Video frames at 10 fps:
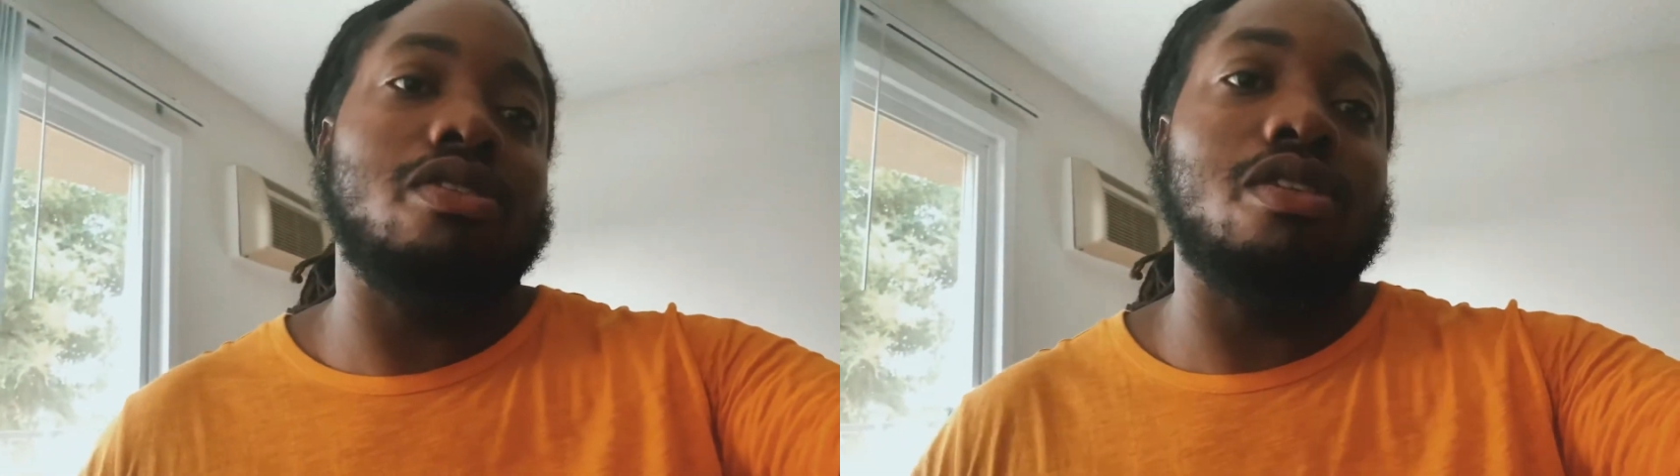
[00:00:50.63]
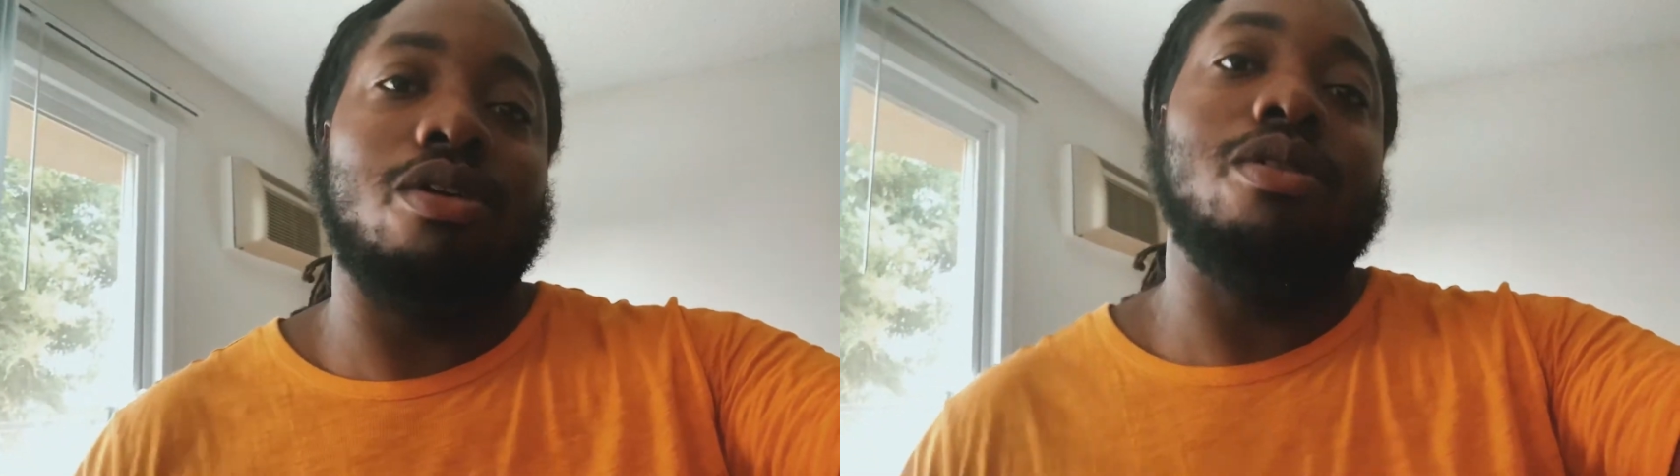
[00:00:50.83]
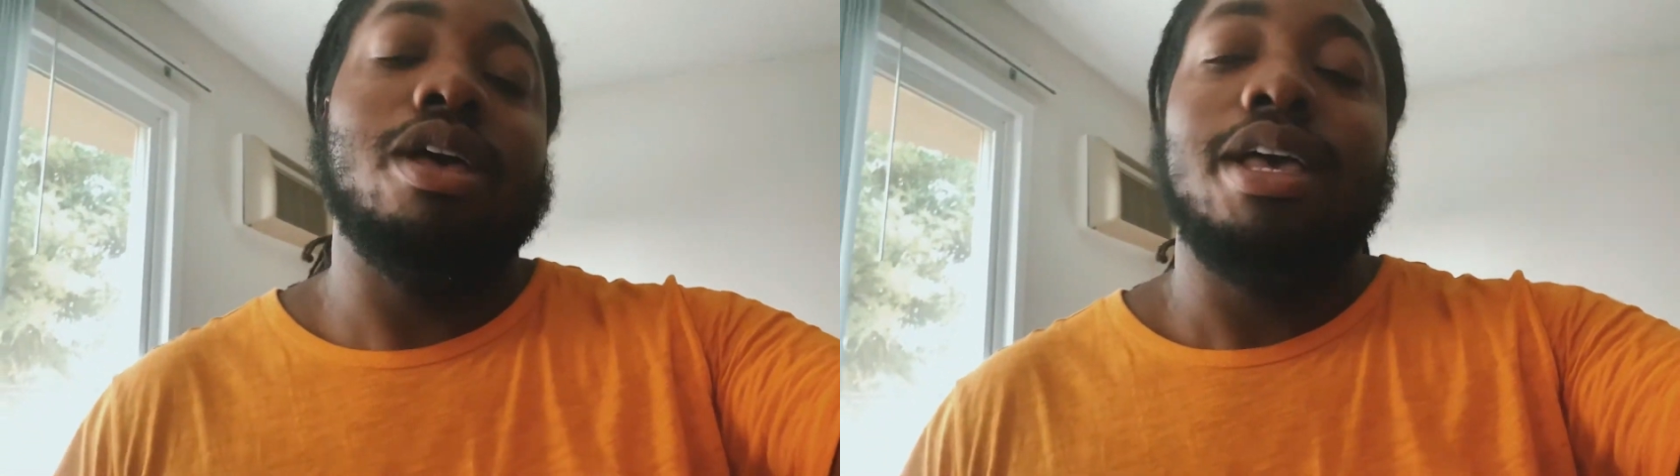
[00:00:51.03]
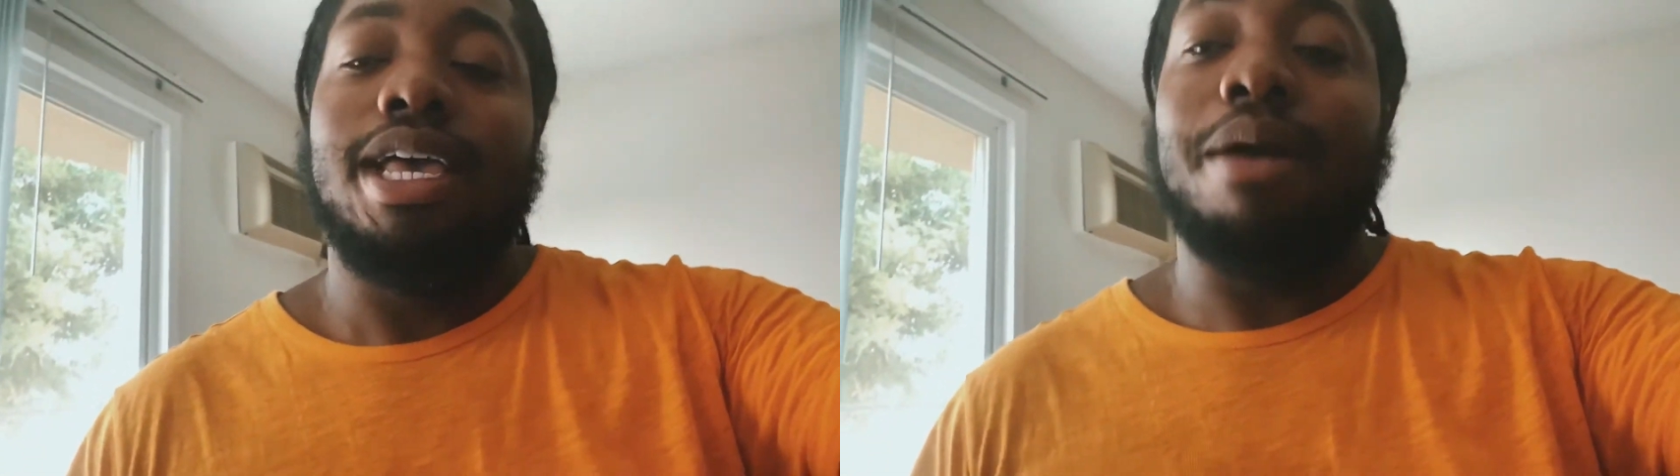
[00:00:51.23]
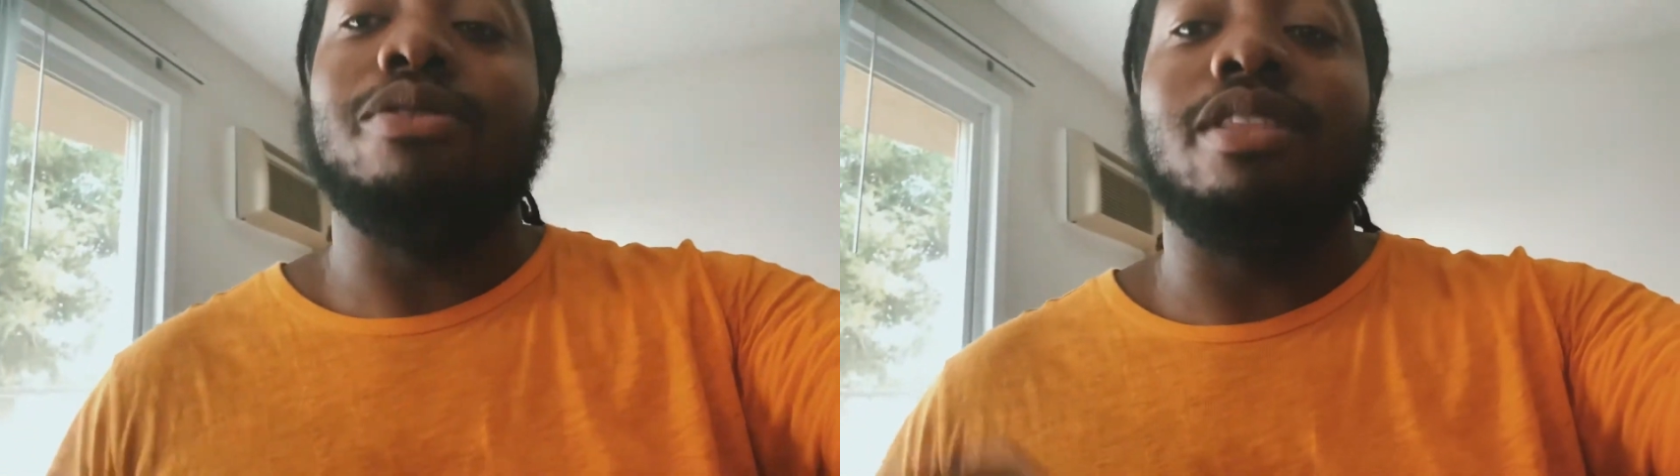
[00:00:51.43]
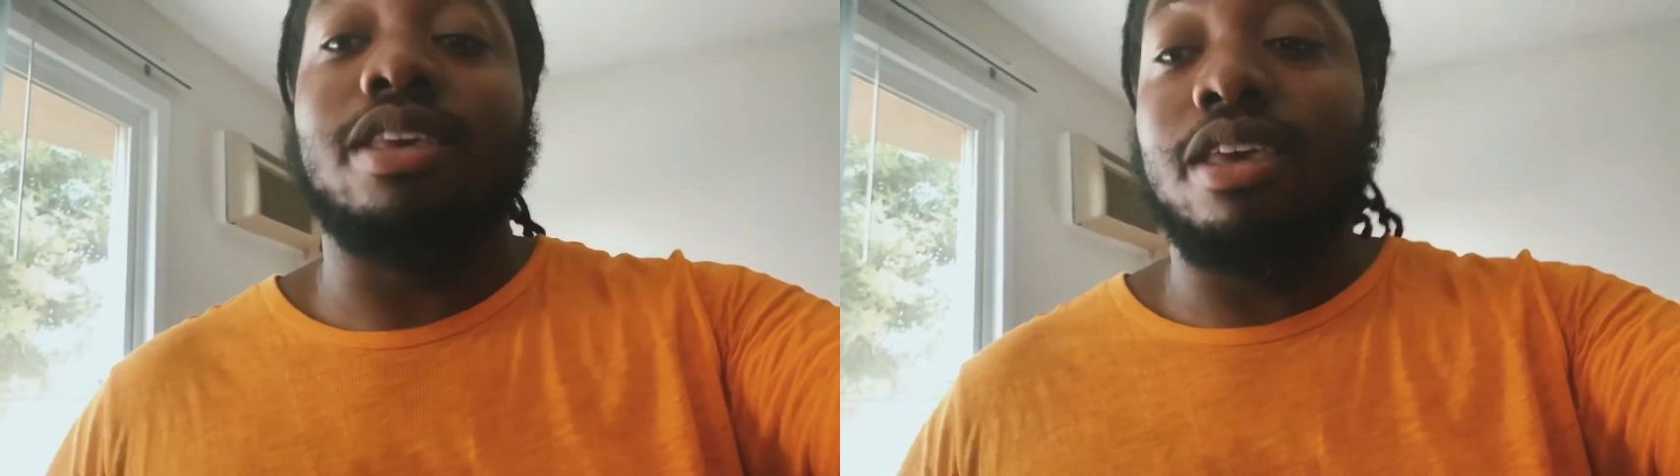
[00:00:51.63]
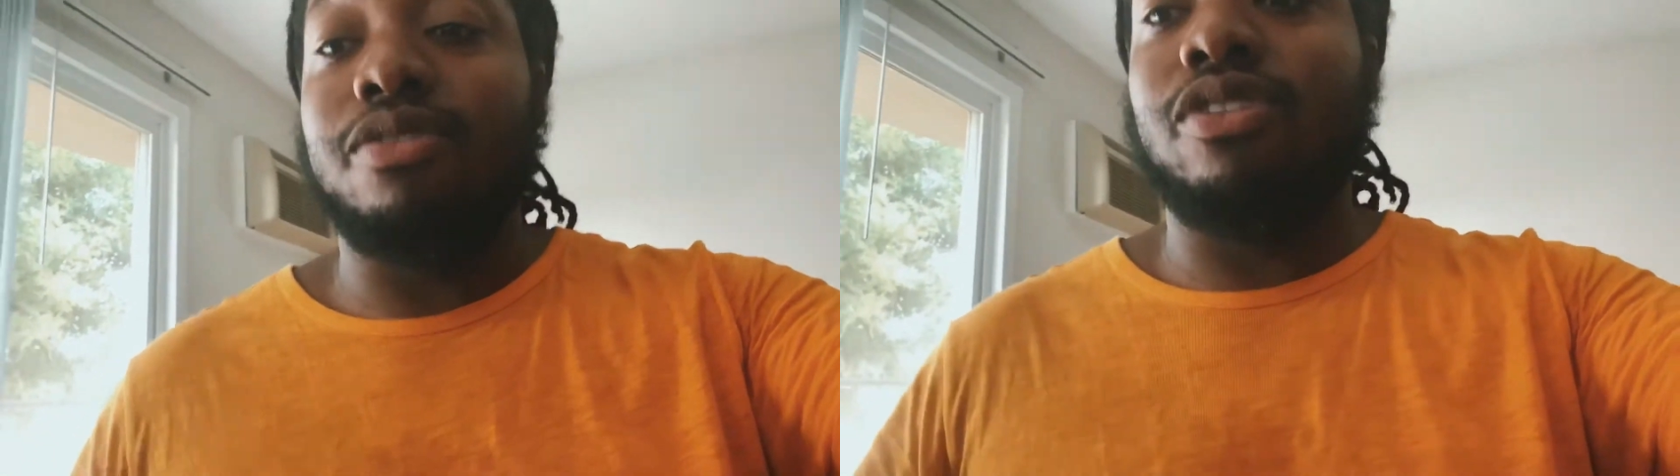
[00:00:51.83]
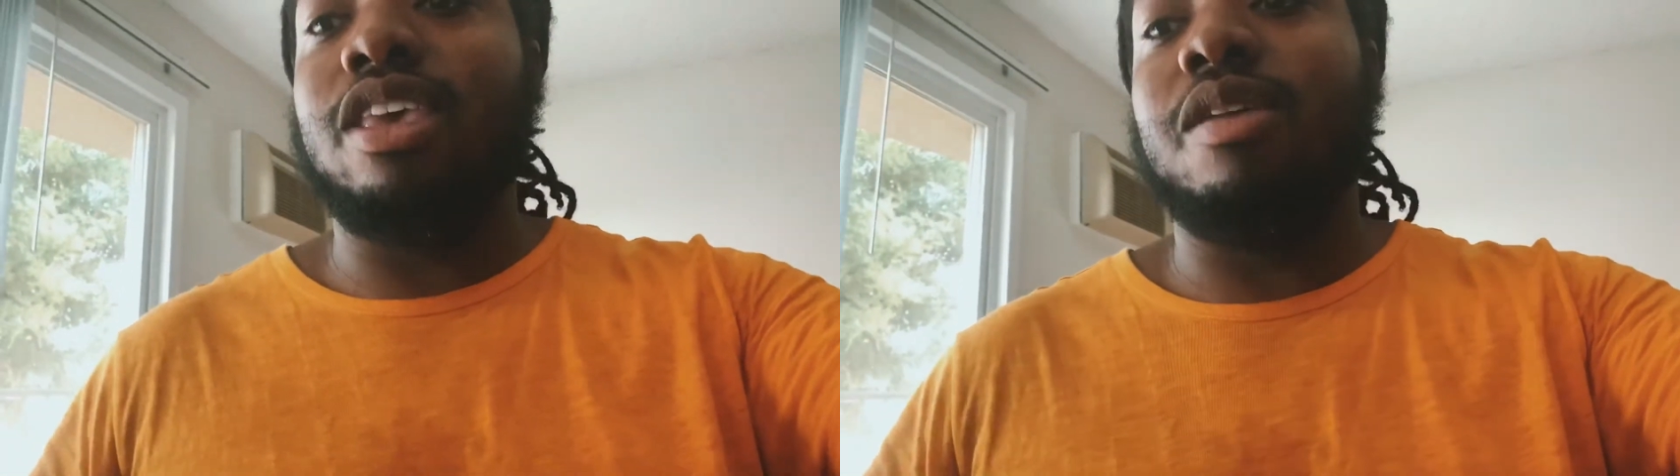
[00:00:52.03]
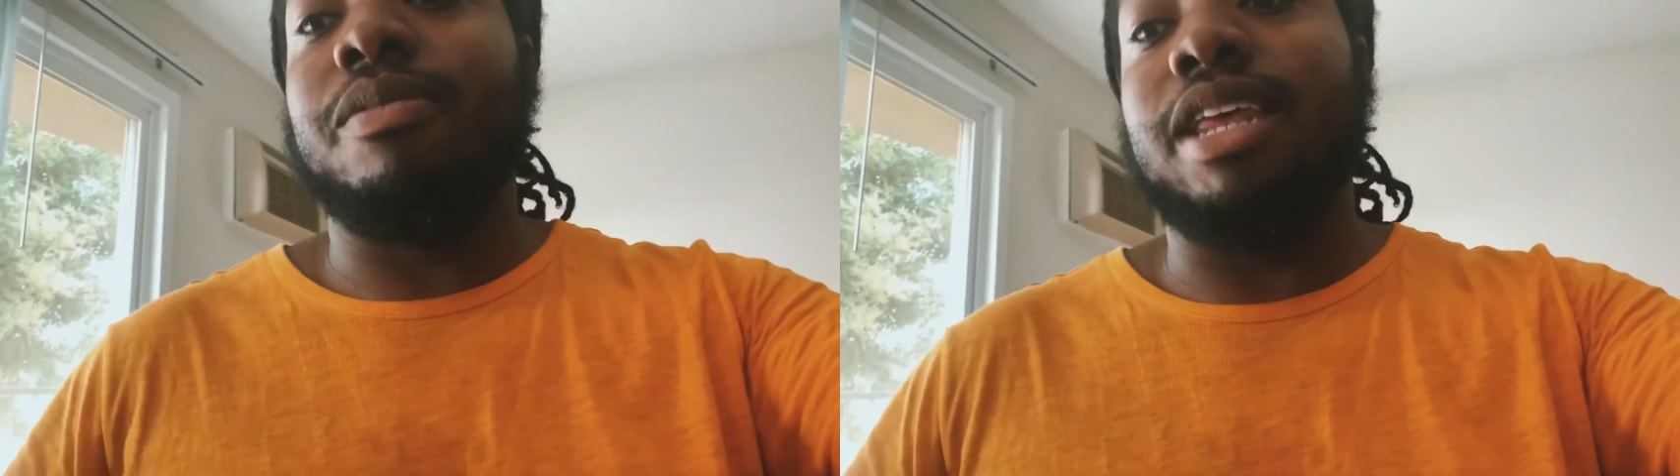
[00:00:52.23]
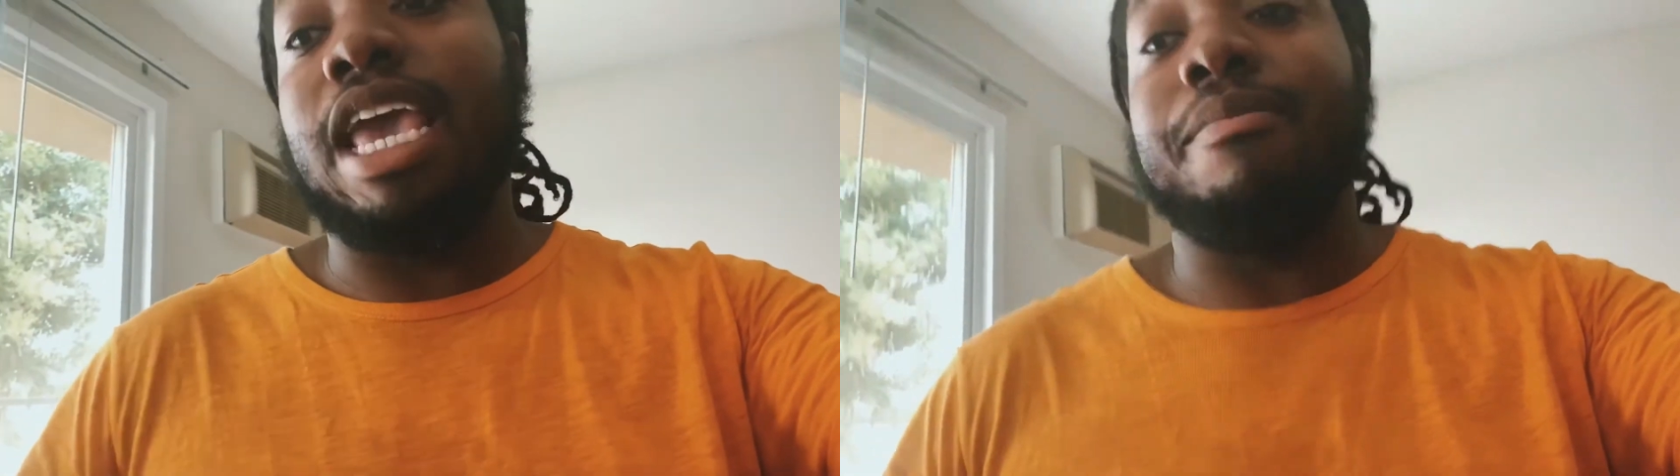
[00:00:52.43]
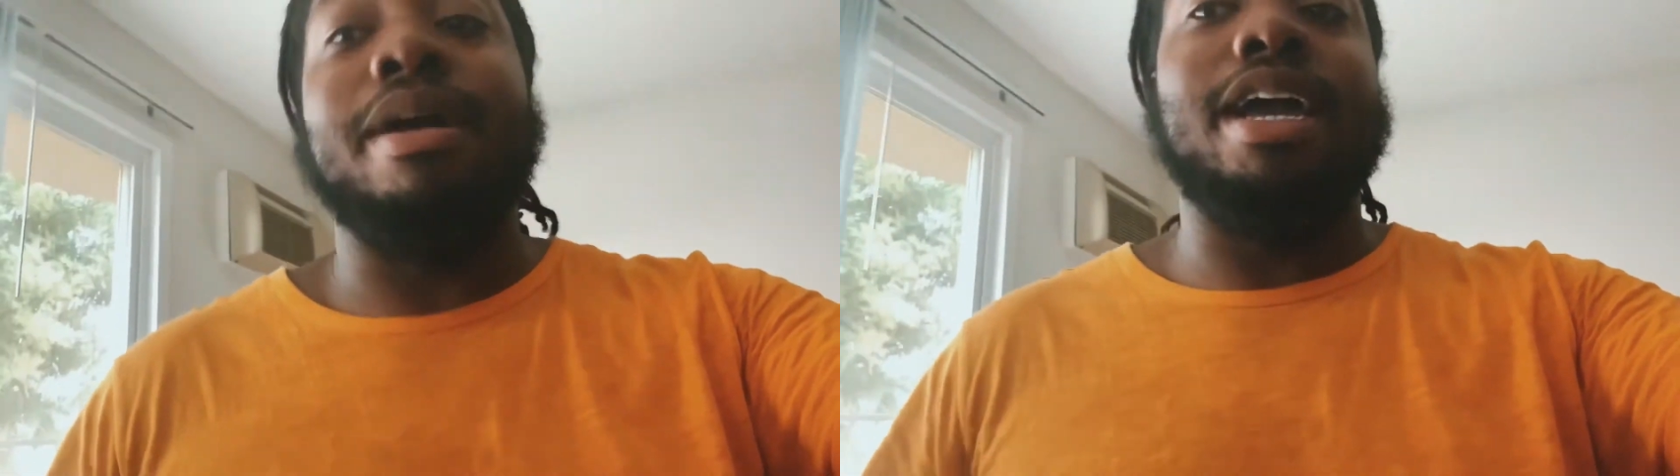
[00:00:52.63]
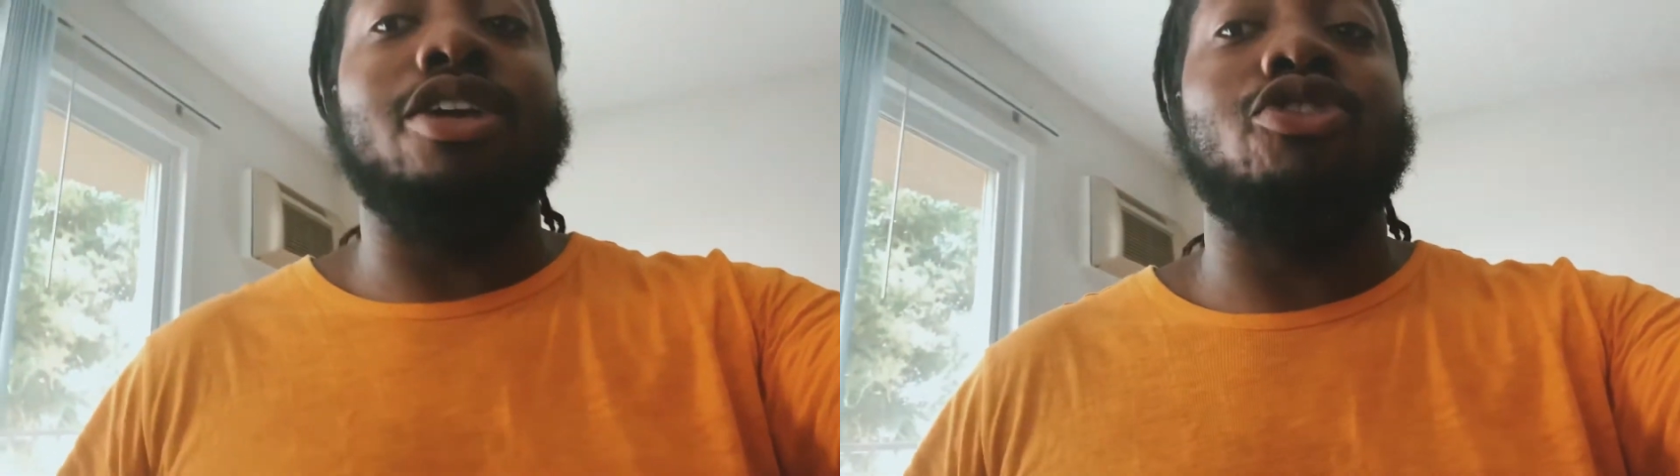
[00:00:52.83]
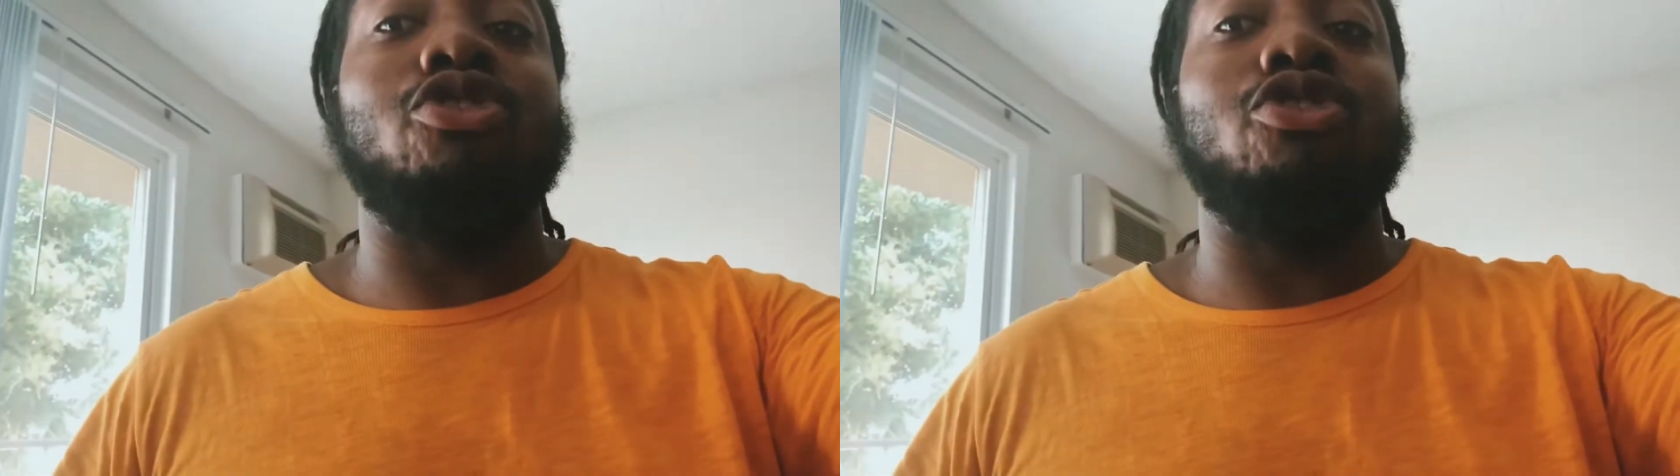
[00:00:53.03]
So I was in the key of C, but A minor.